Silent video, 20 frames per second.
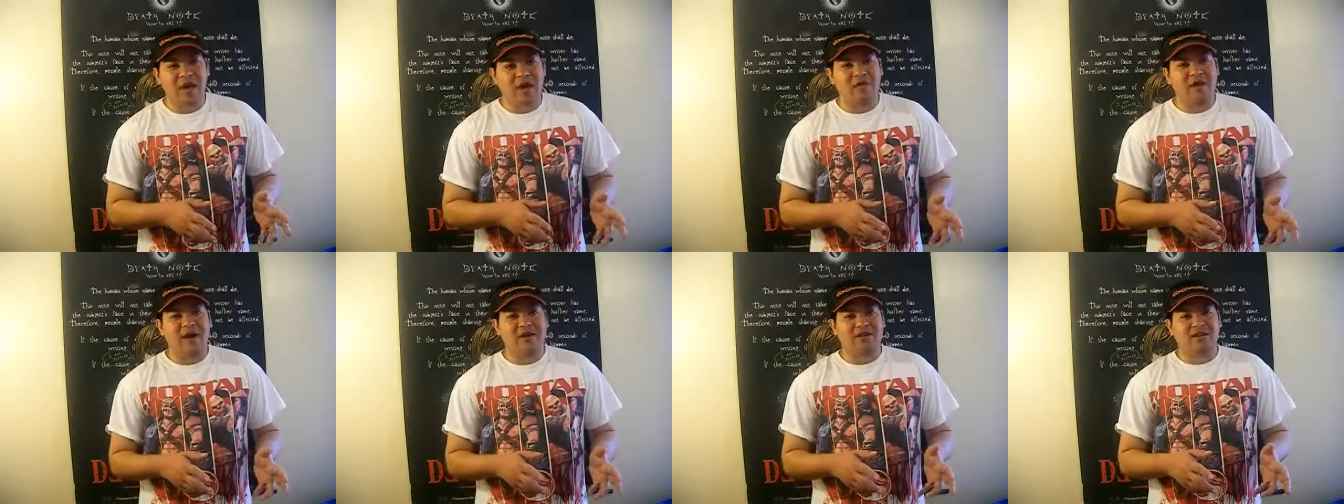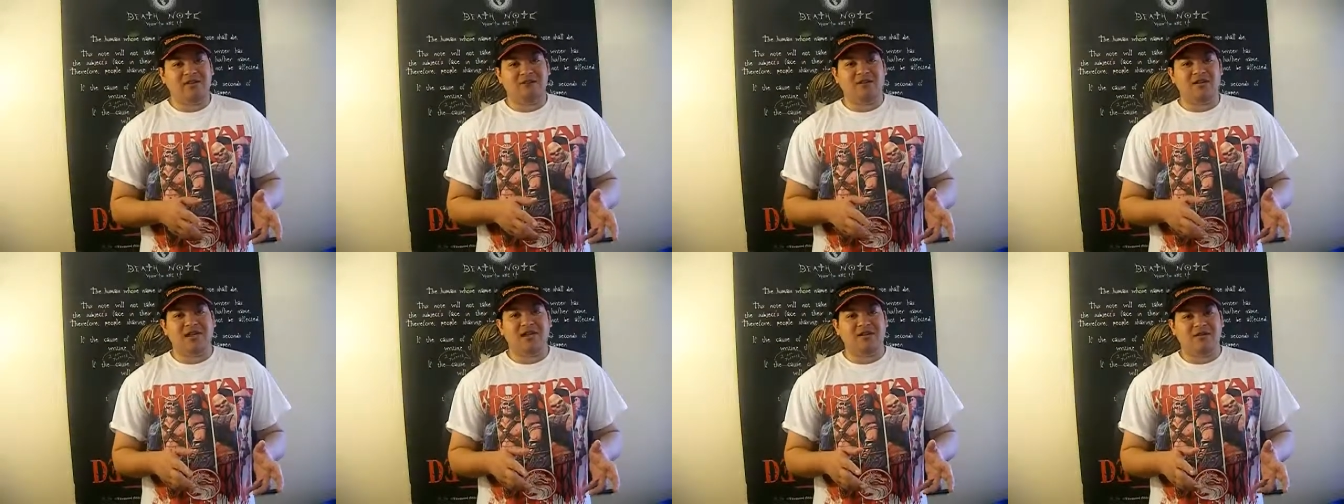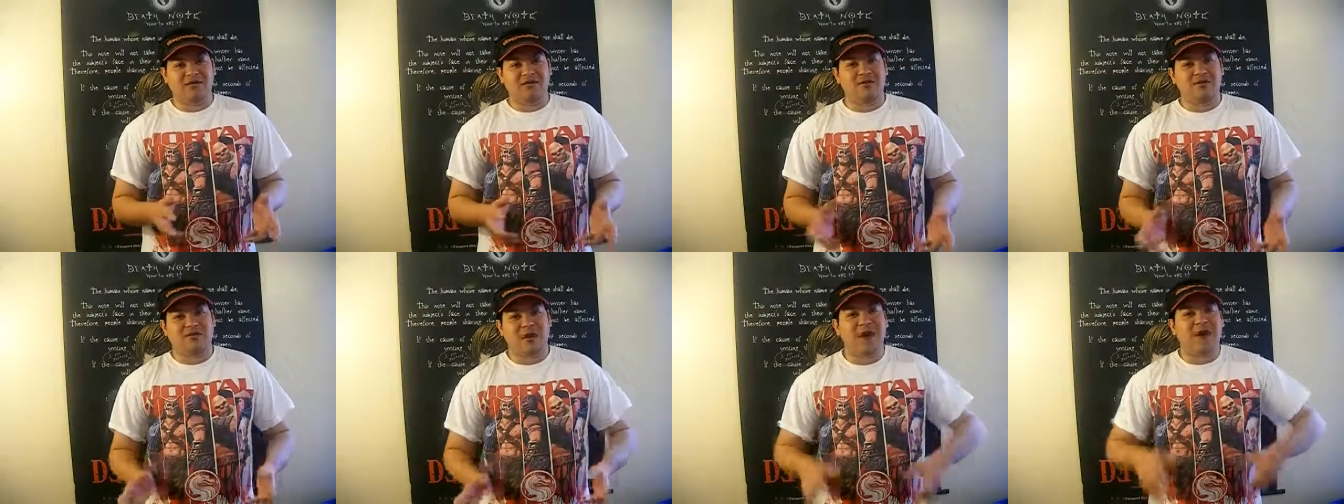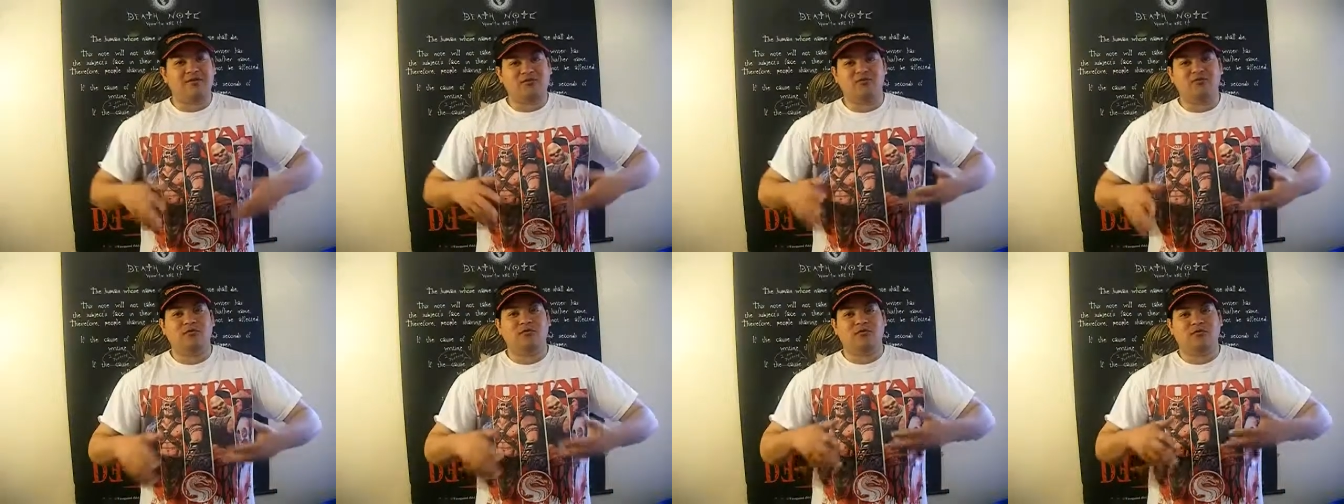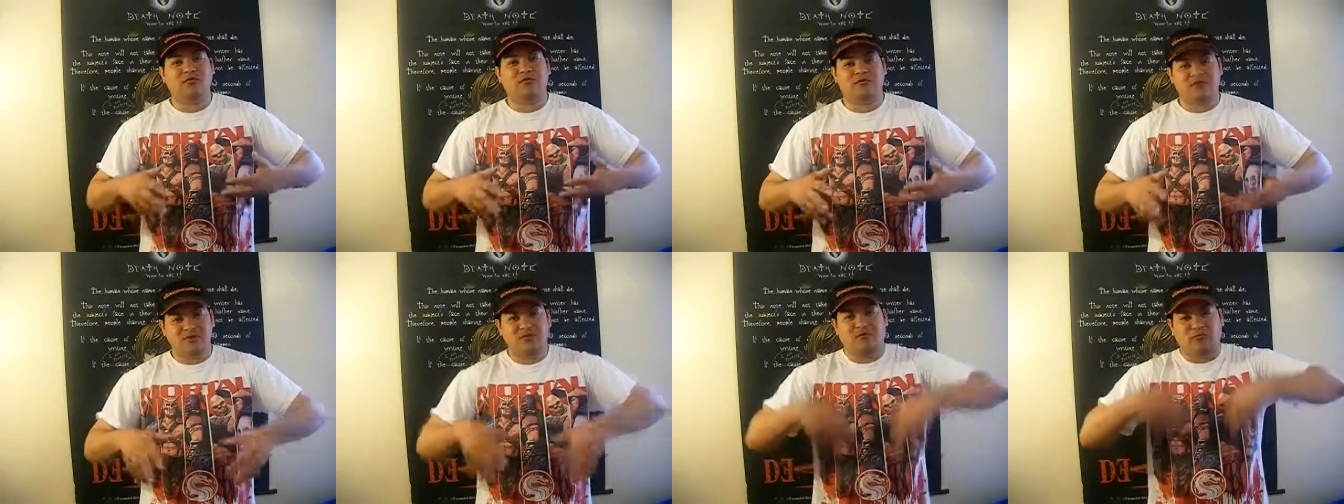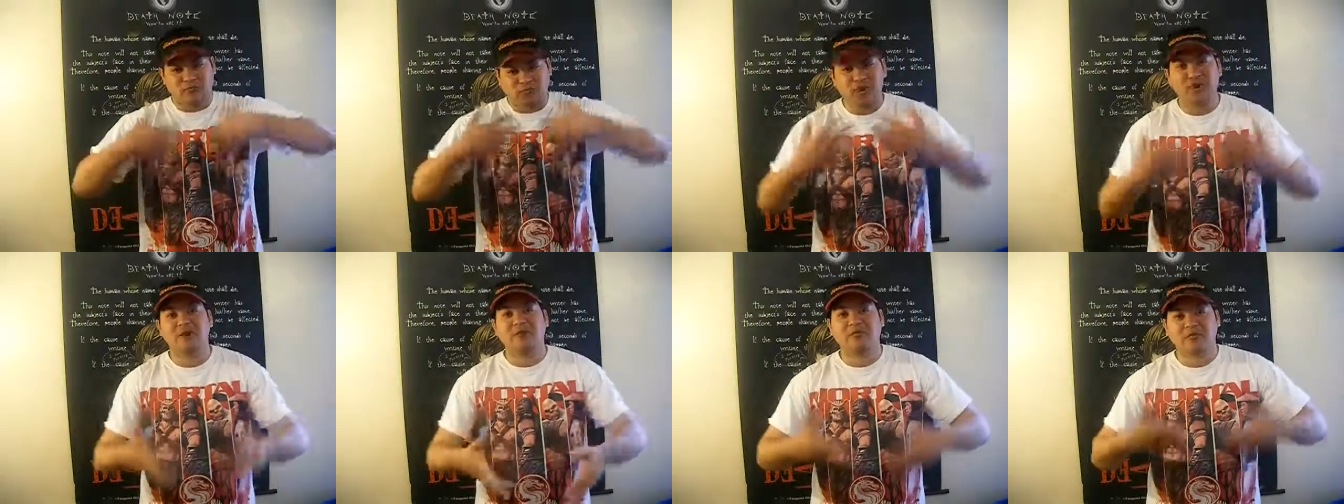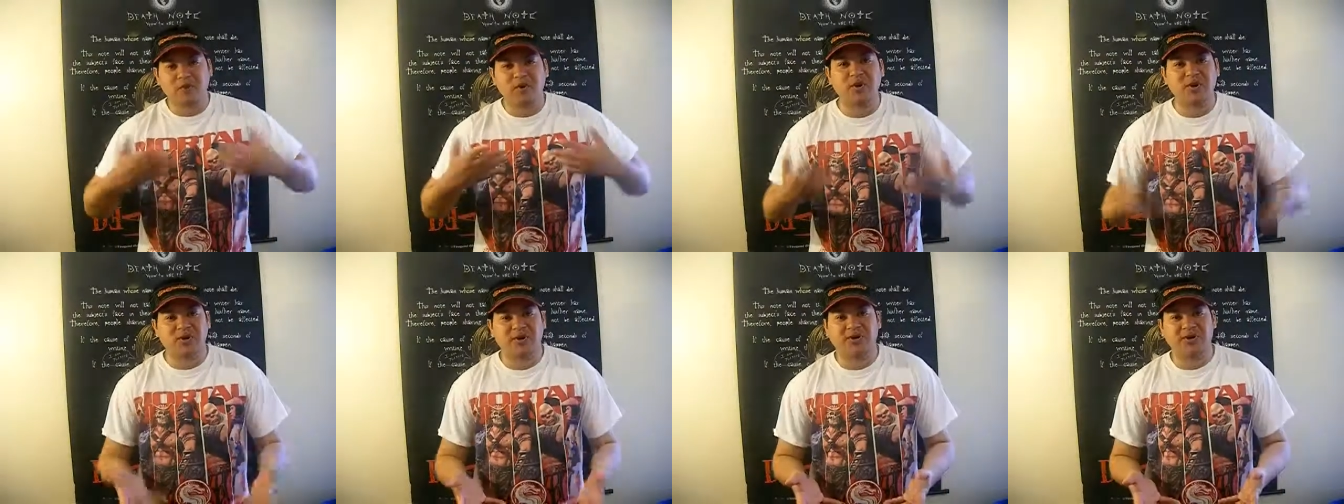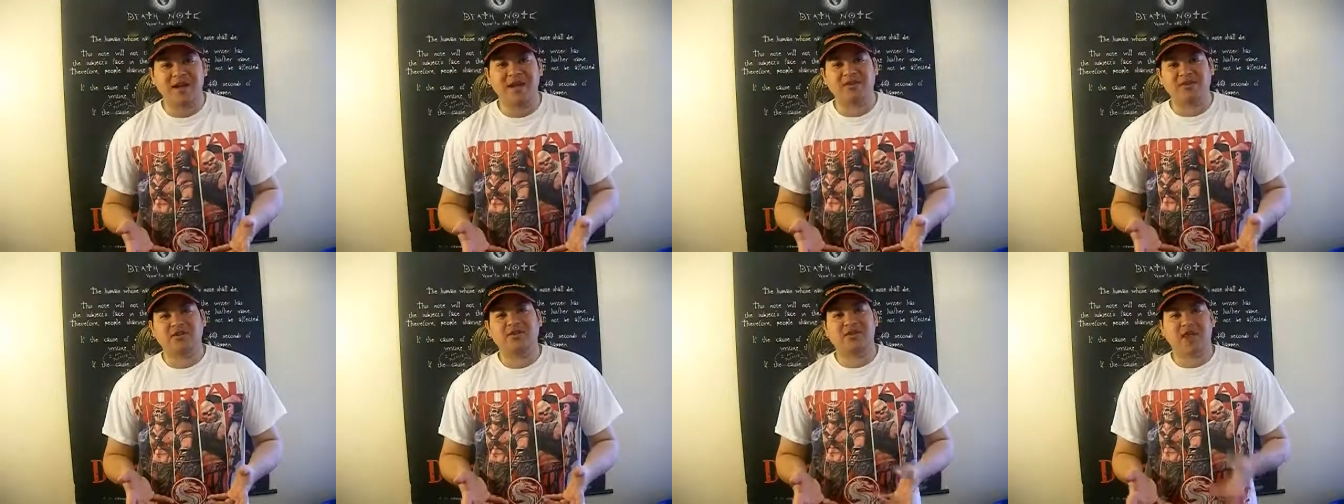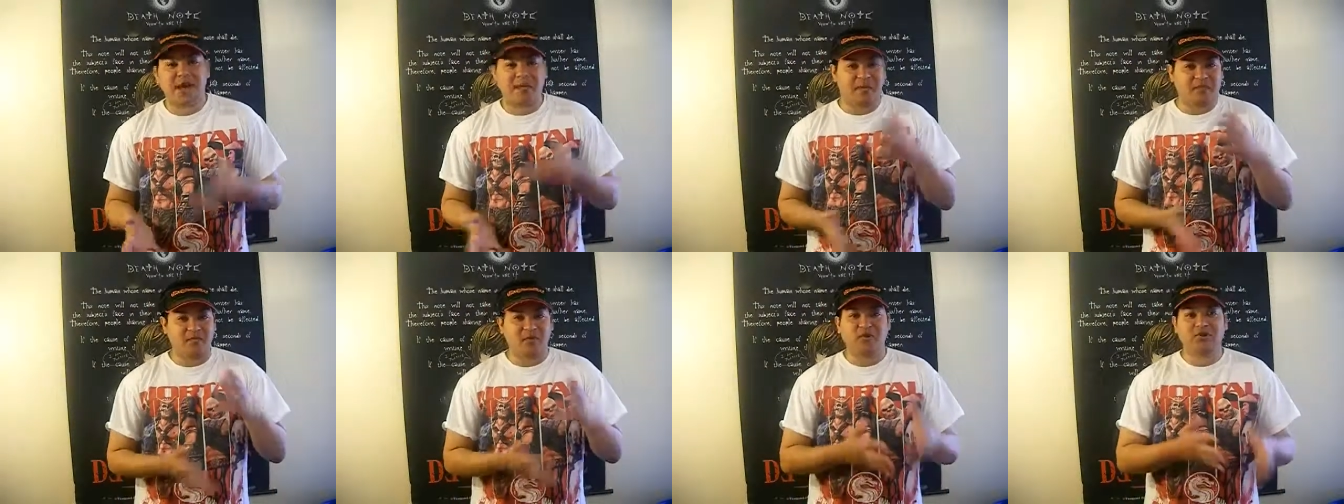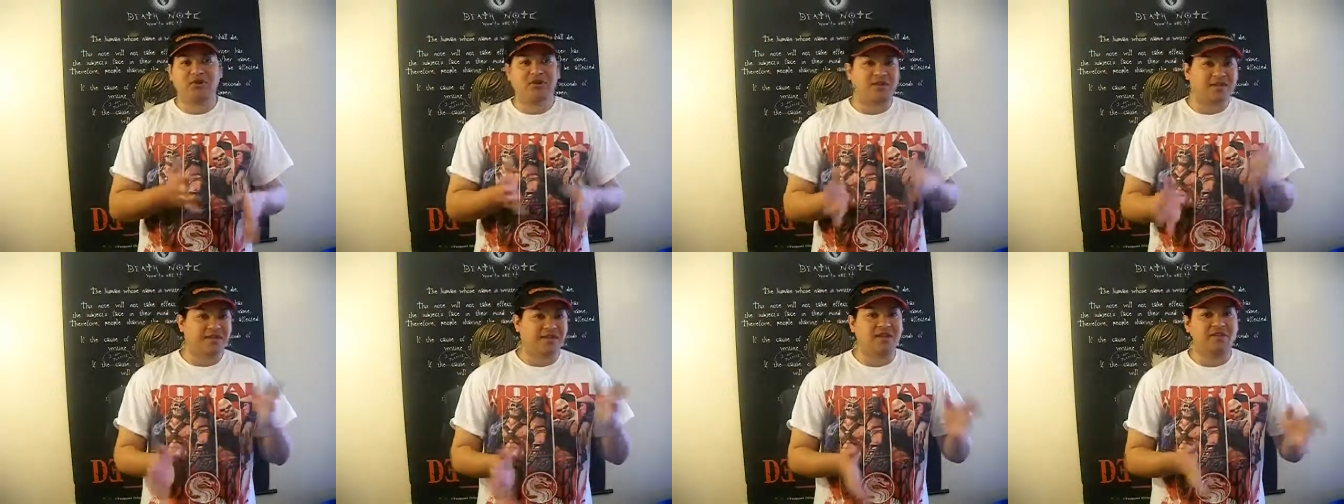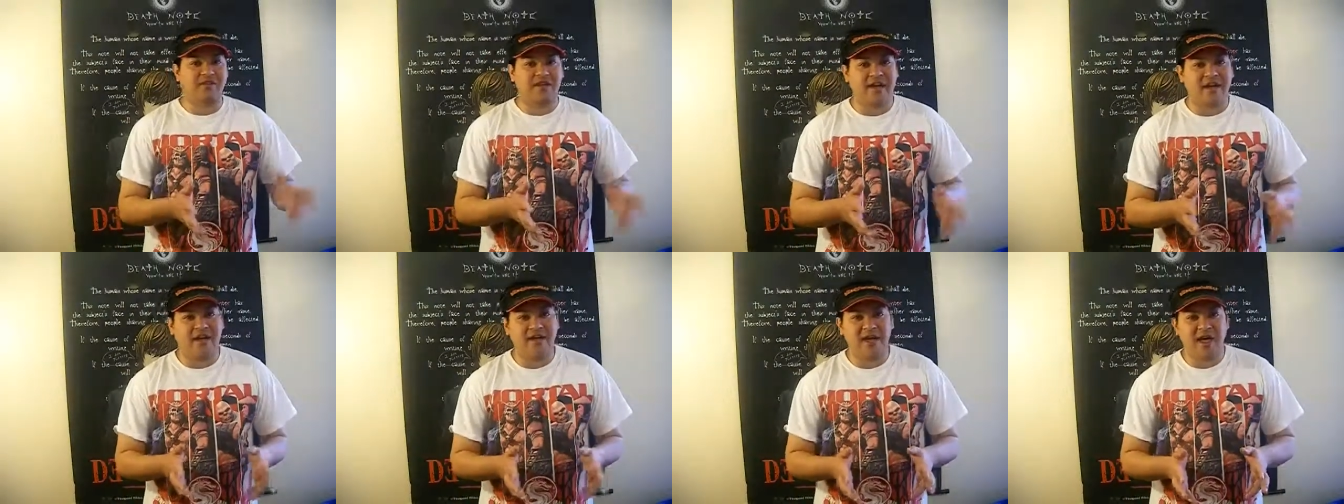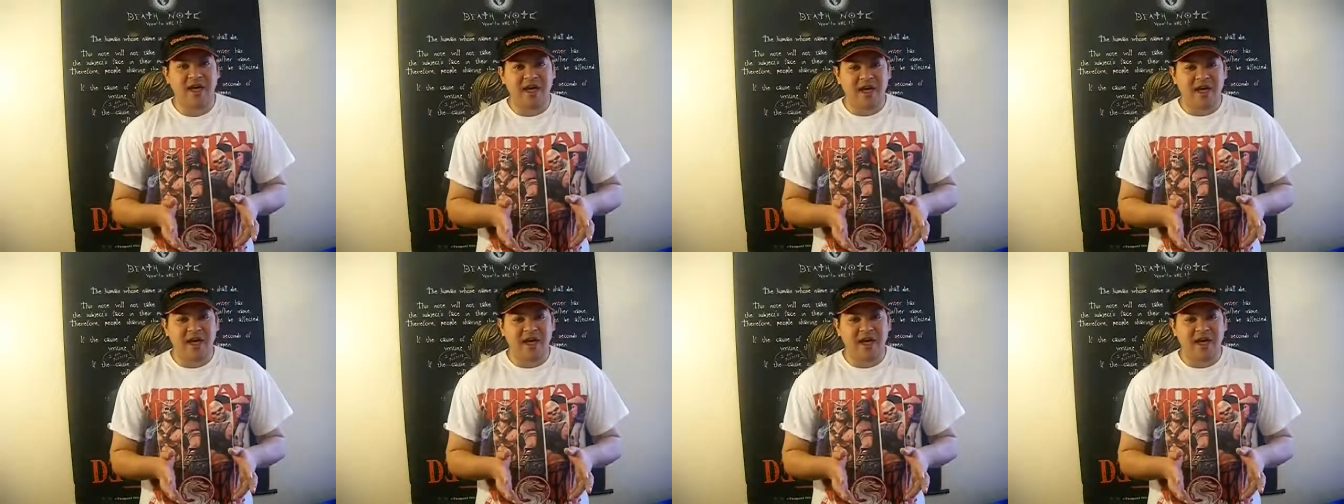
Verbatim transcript: I wanted to read, you know, actual, you know, real books, not just comic books and things like that,